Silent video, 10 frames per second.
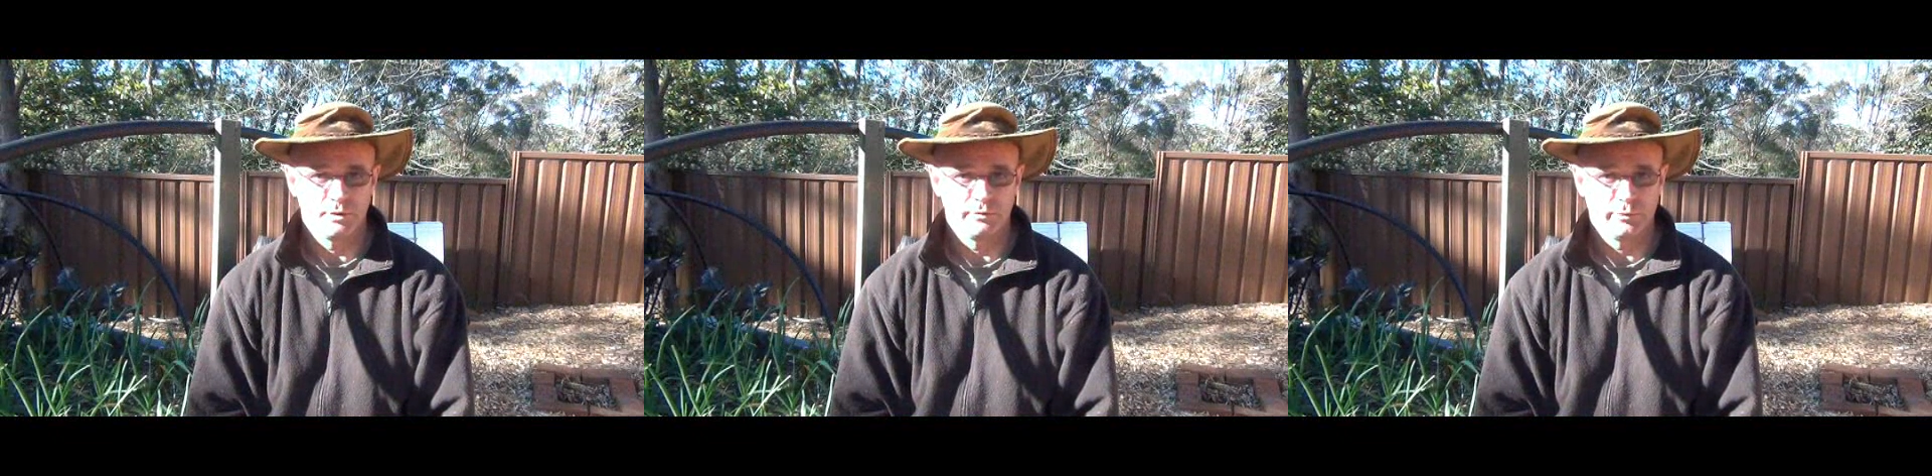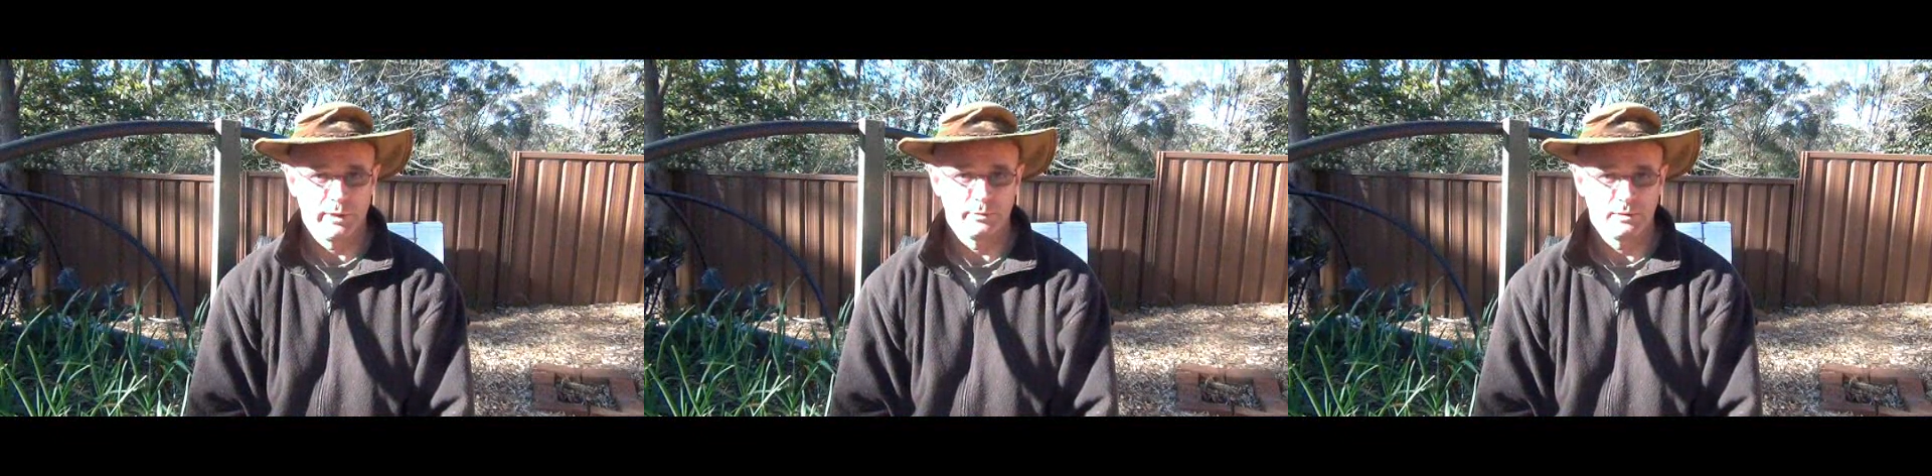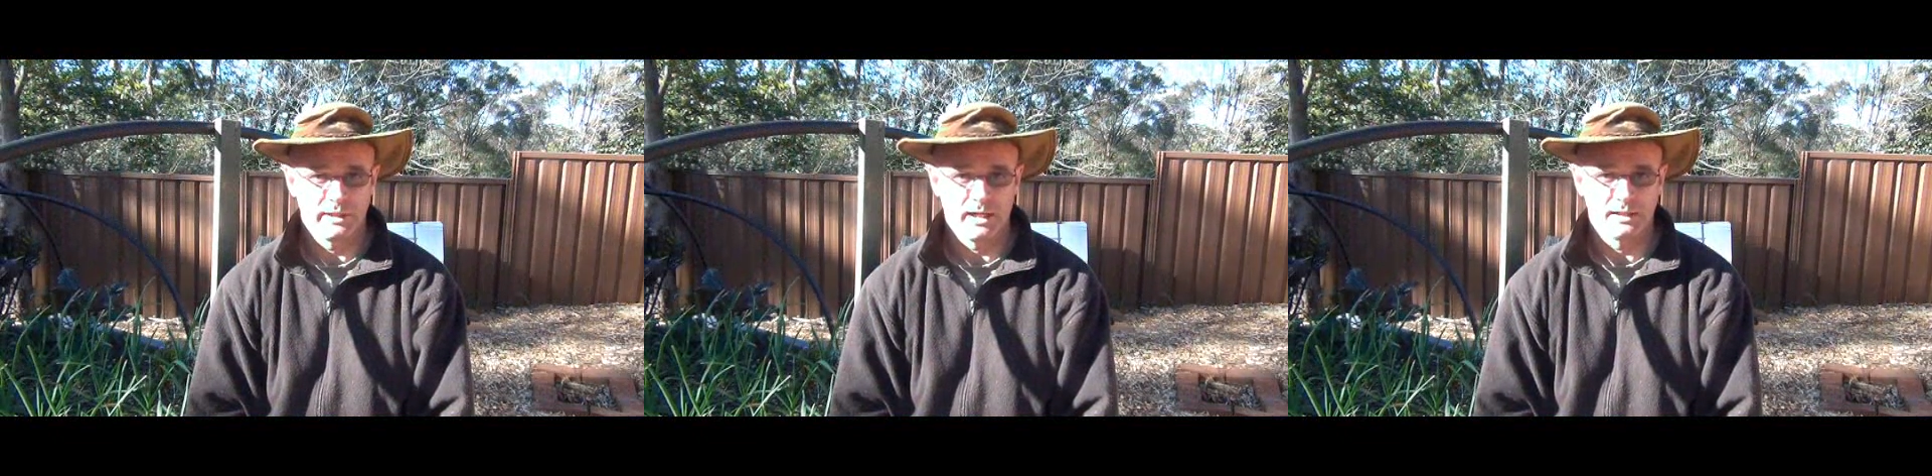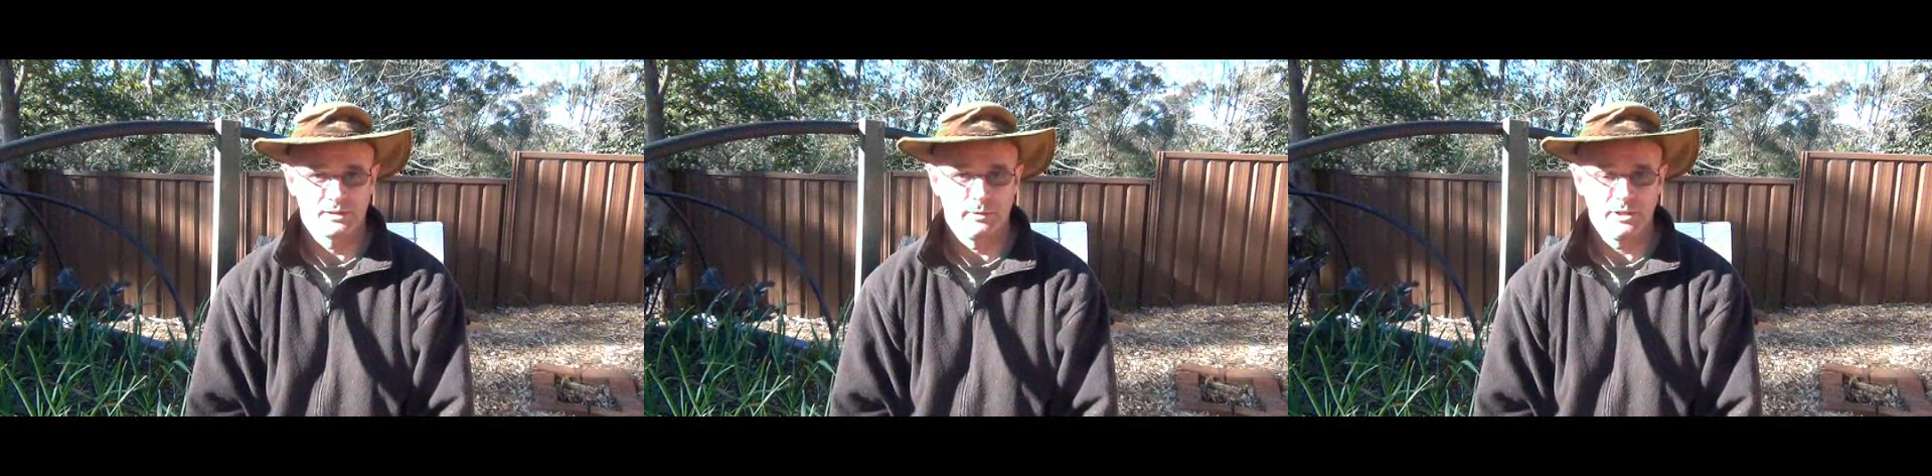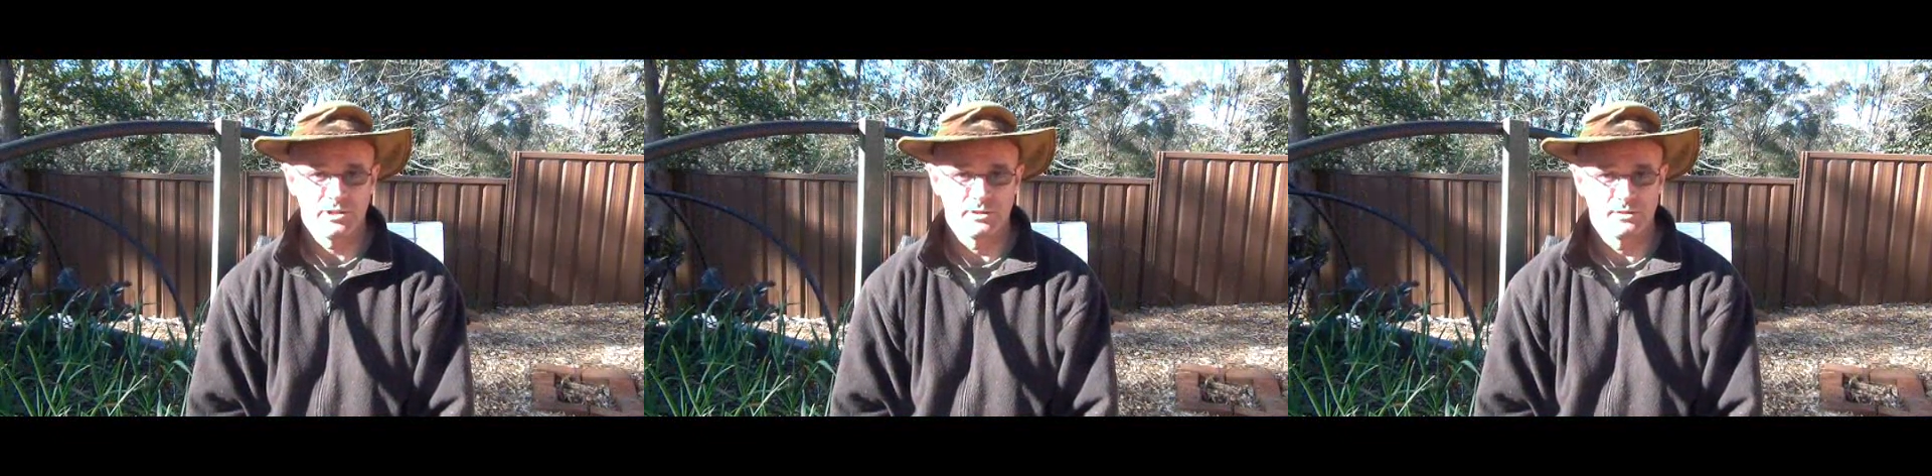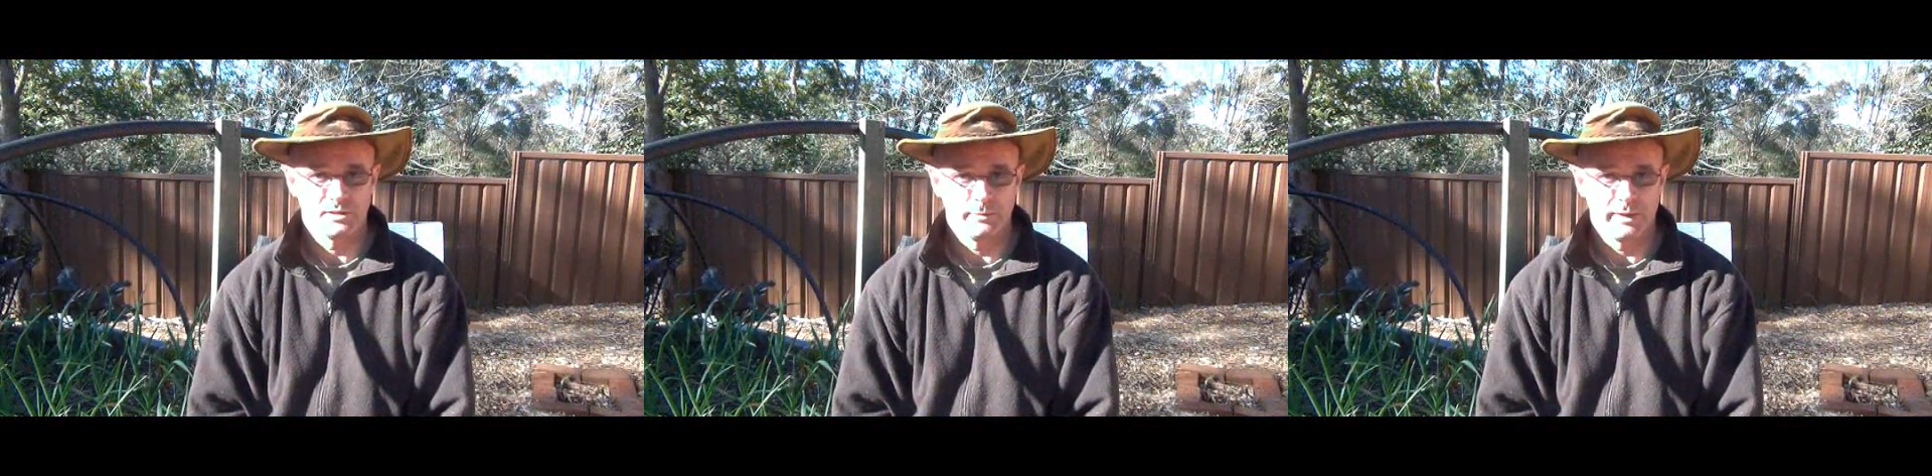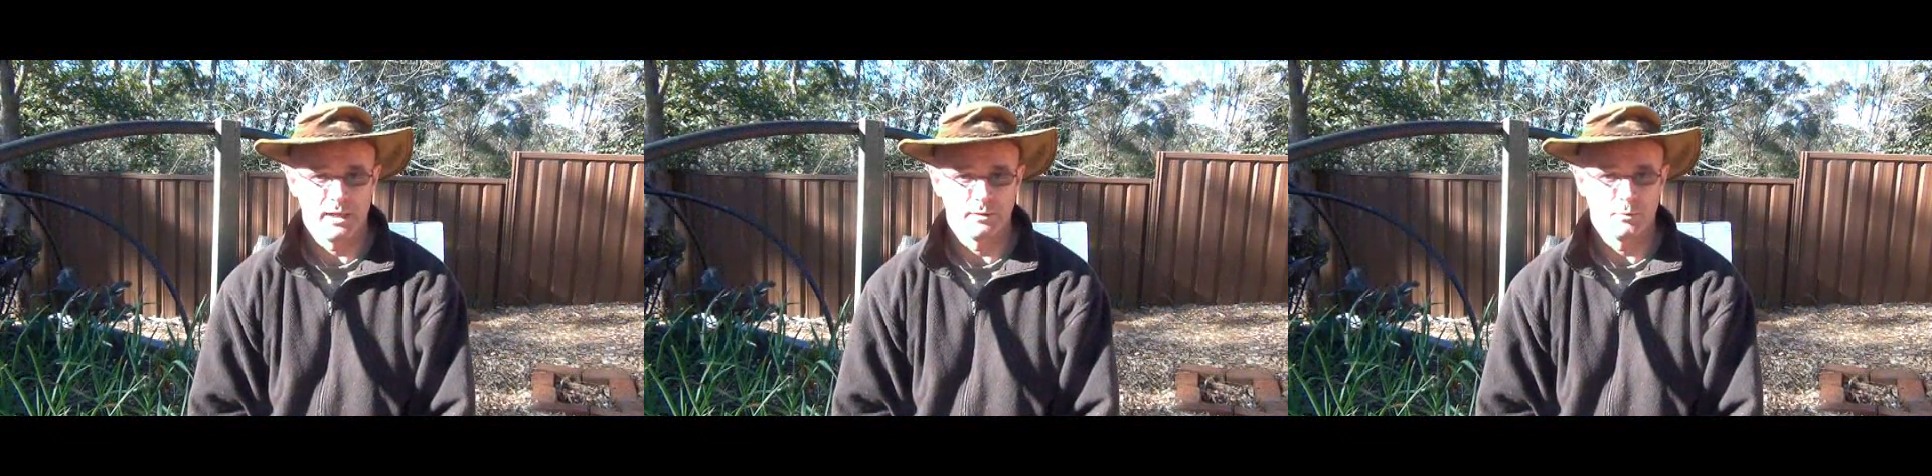sort of frequently asked questions
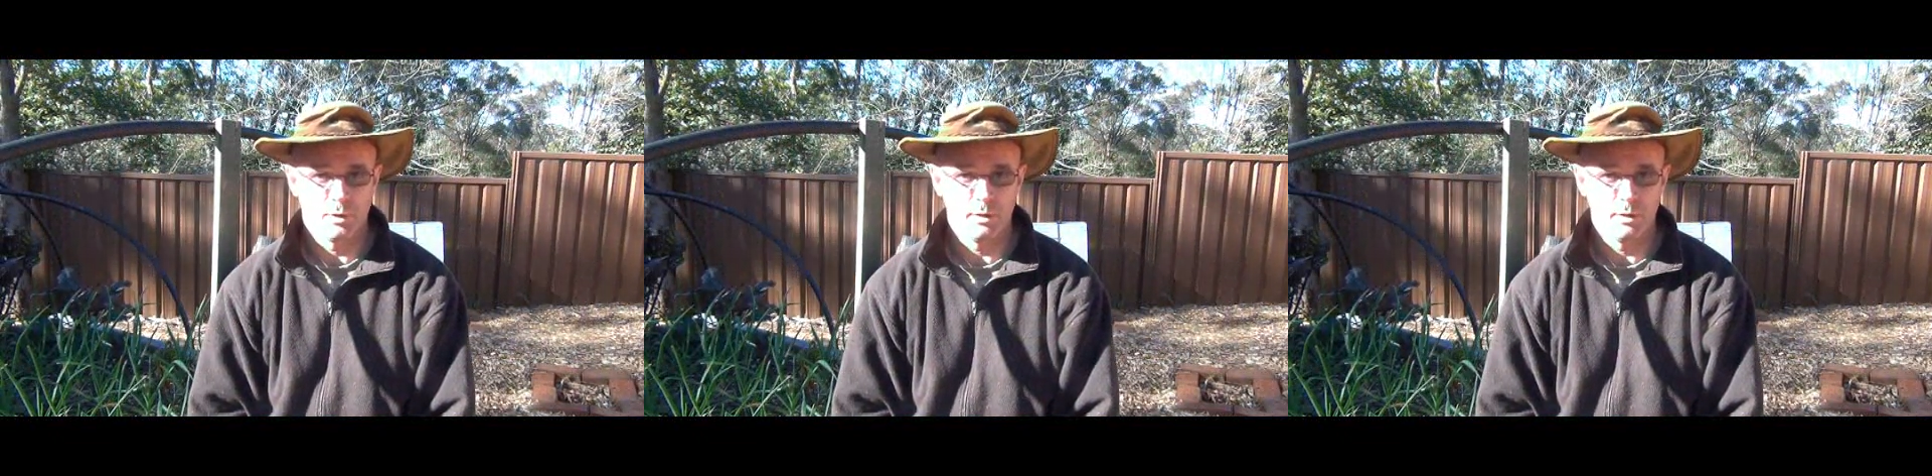about